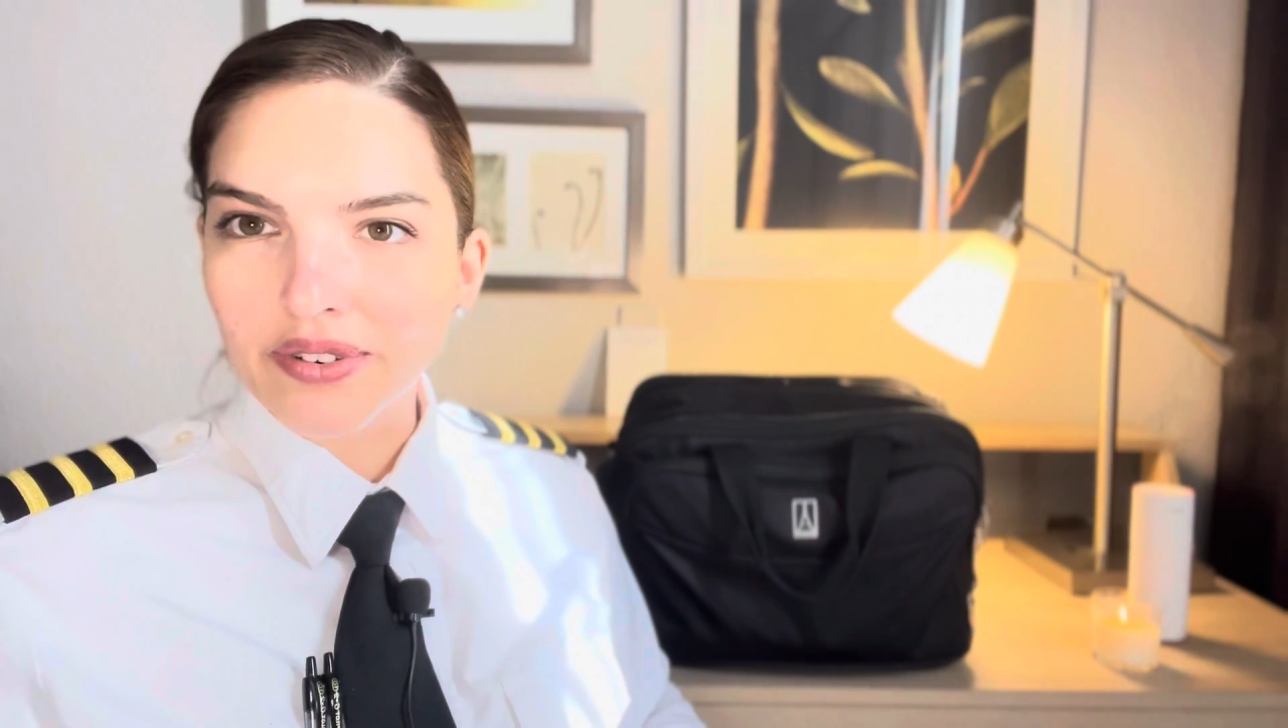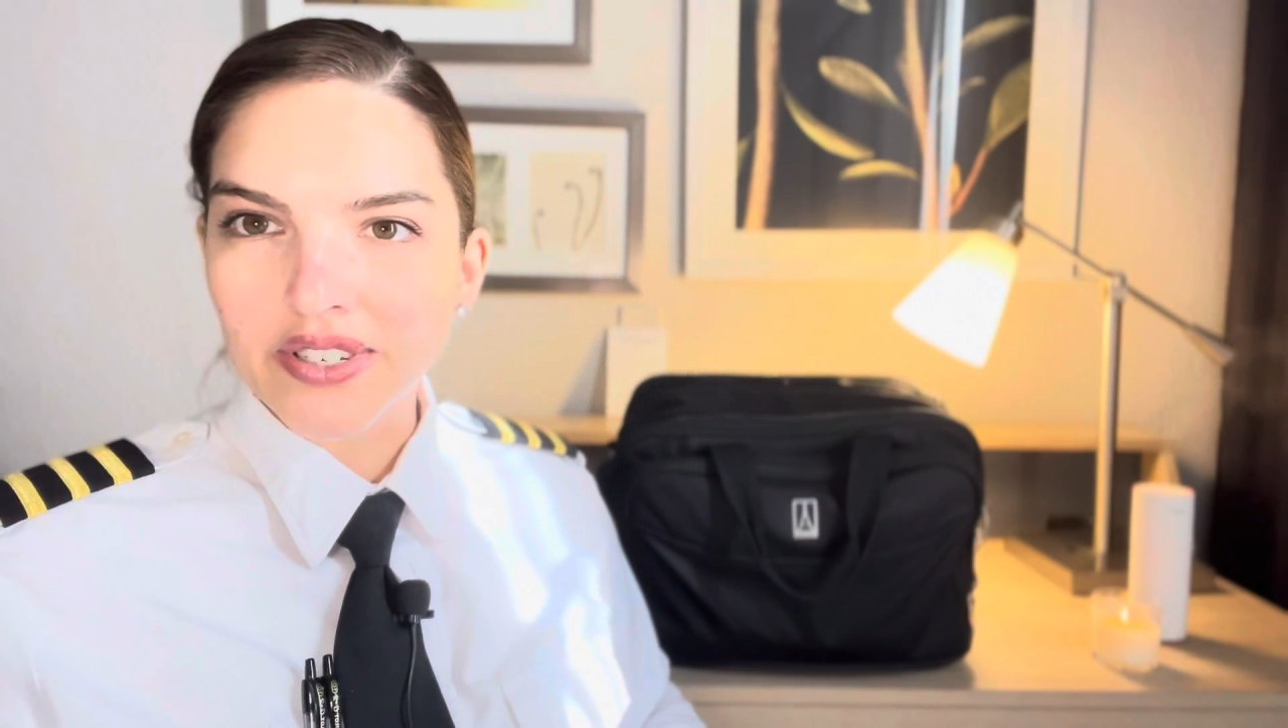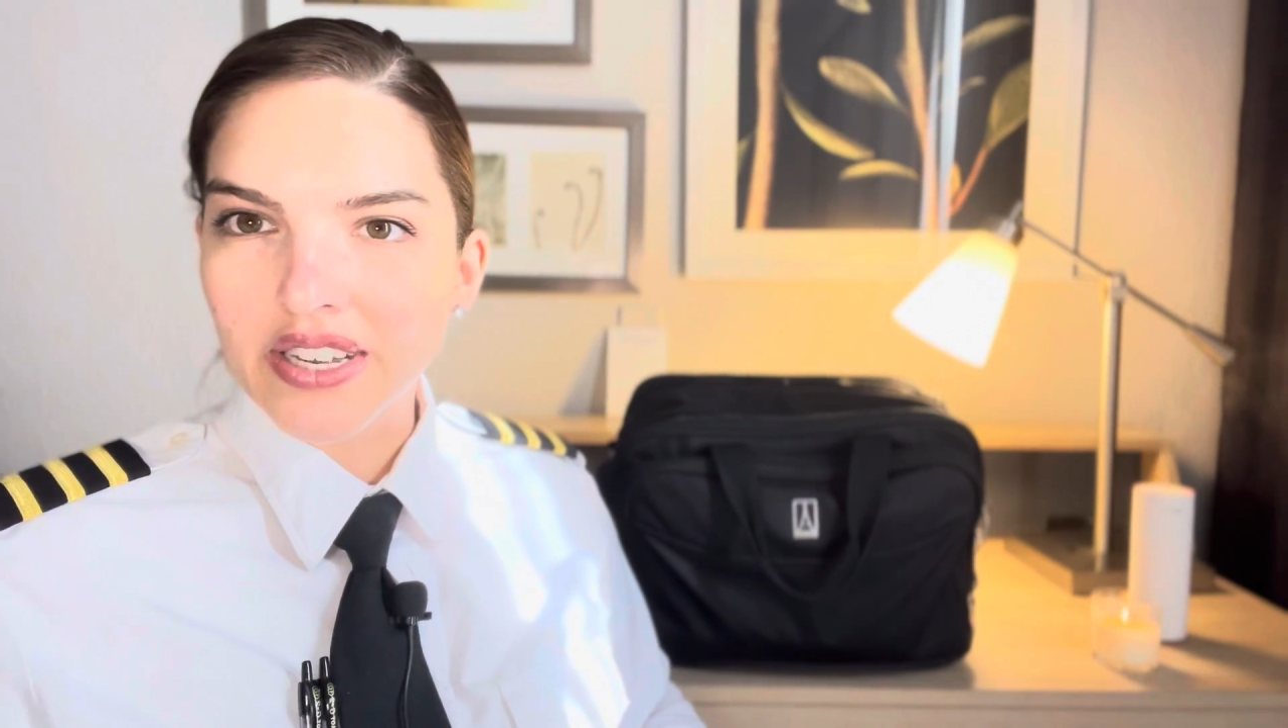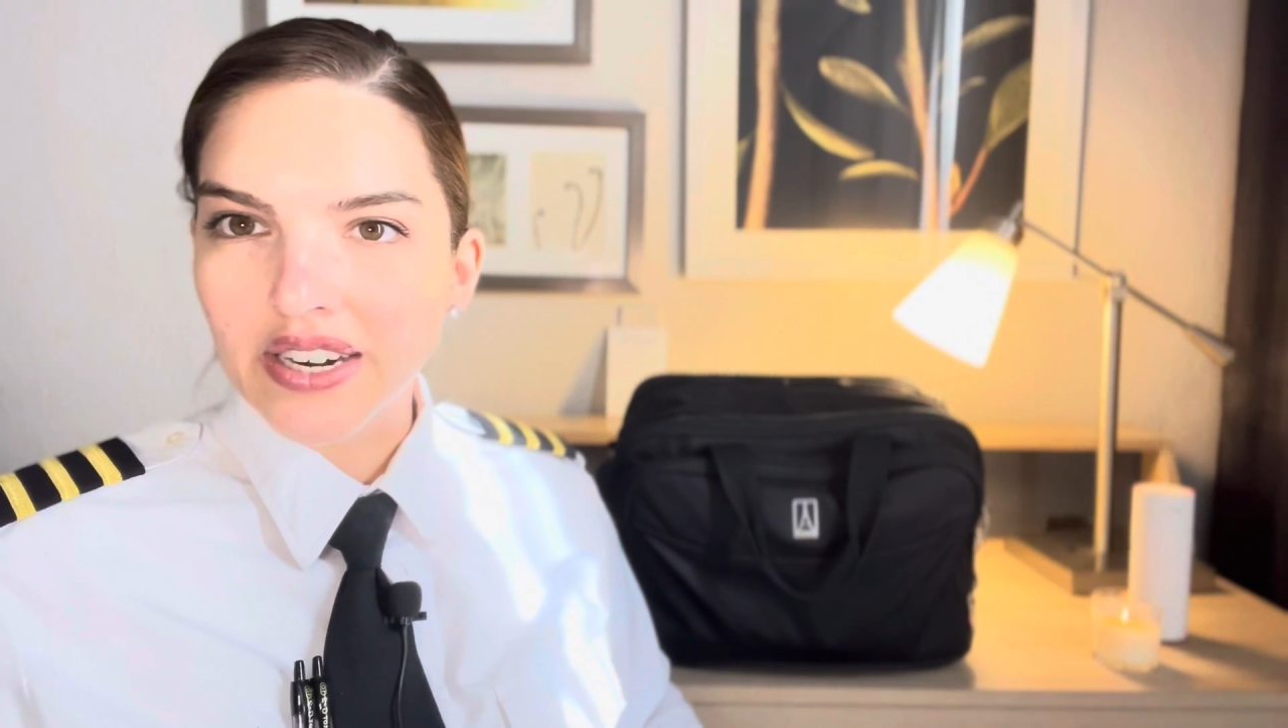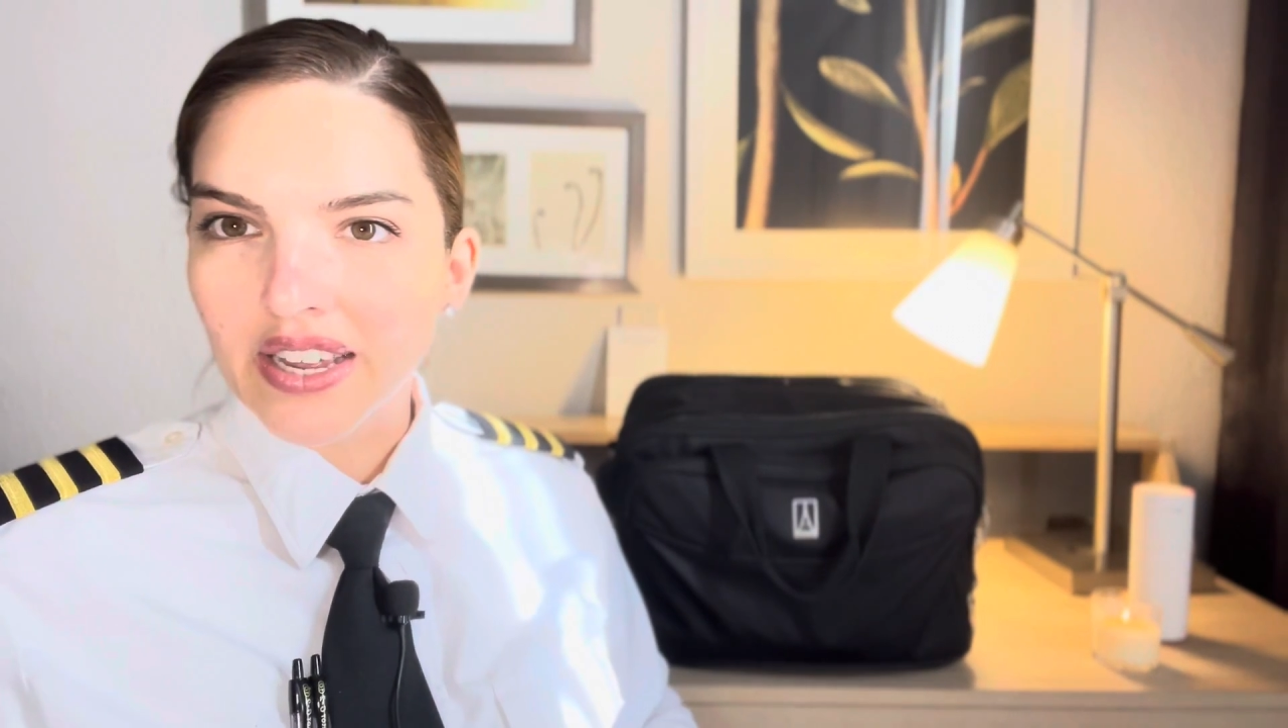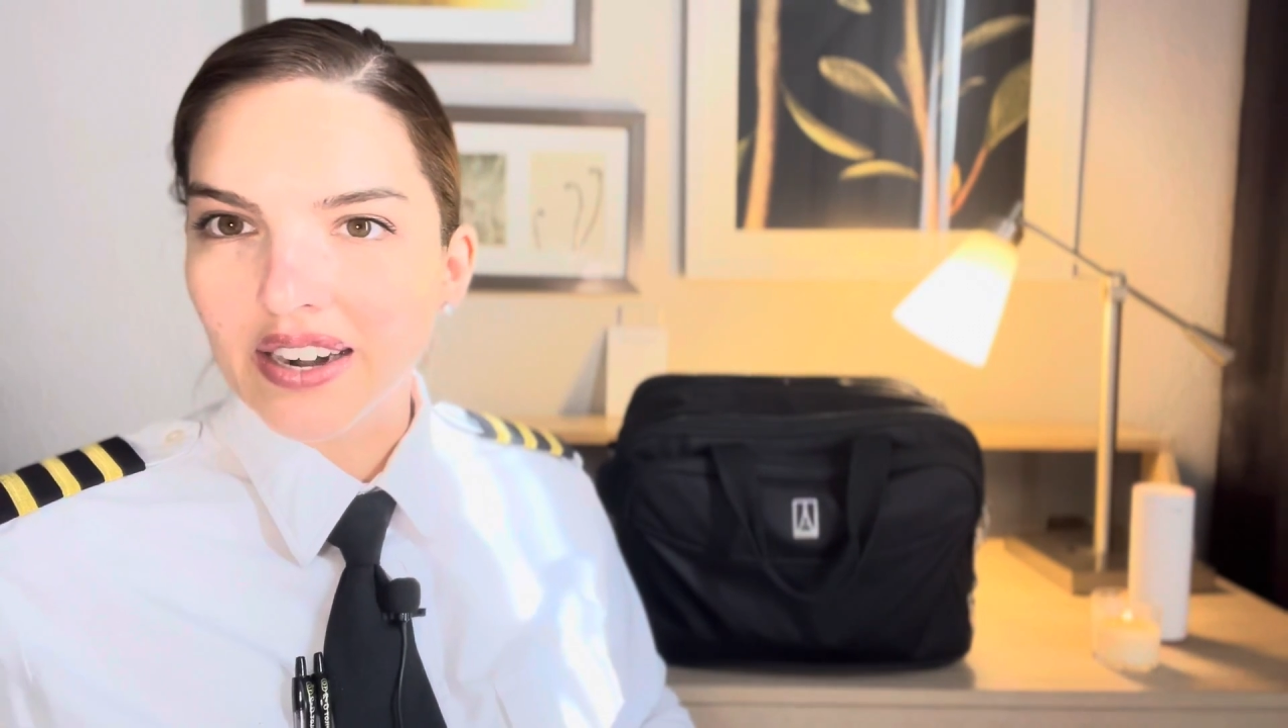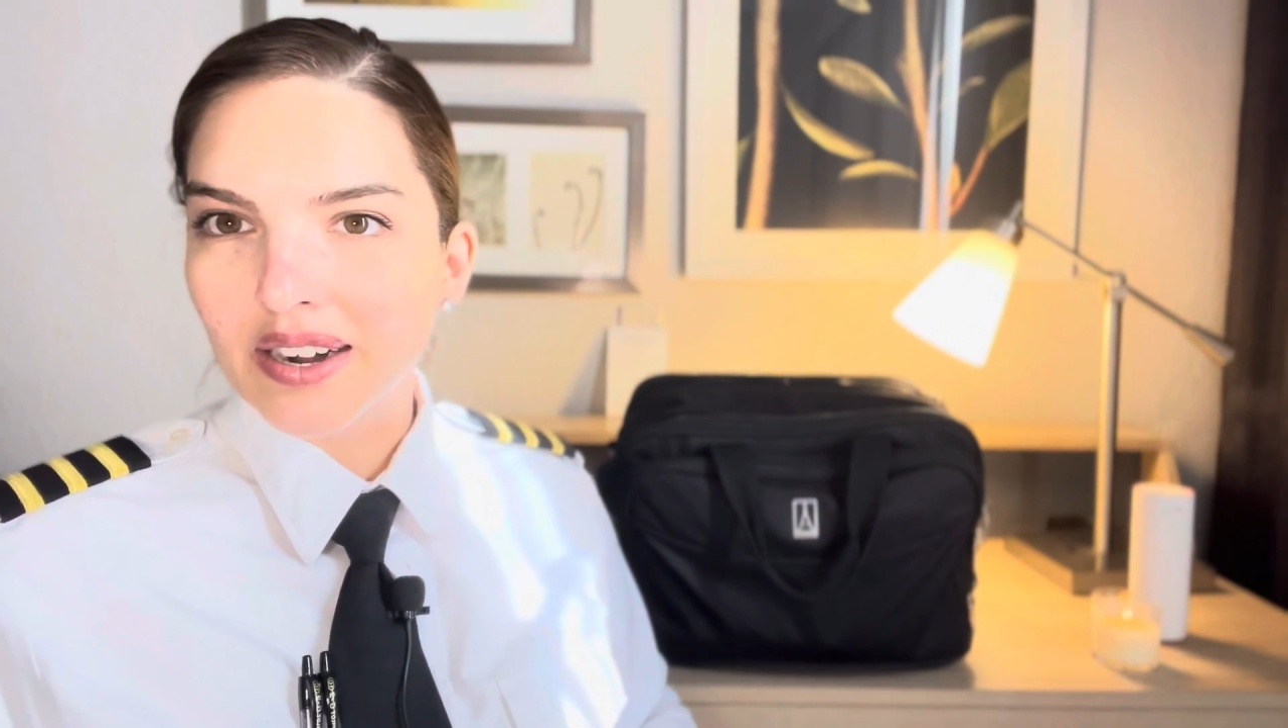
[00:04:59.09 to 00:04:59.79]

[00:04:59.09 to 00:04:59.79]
see it again.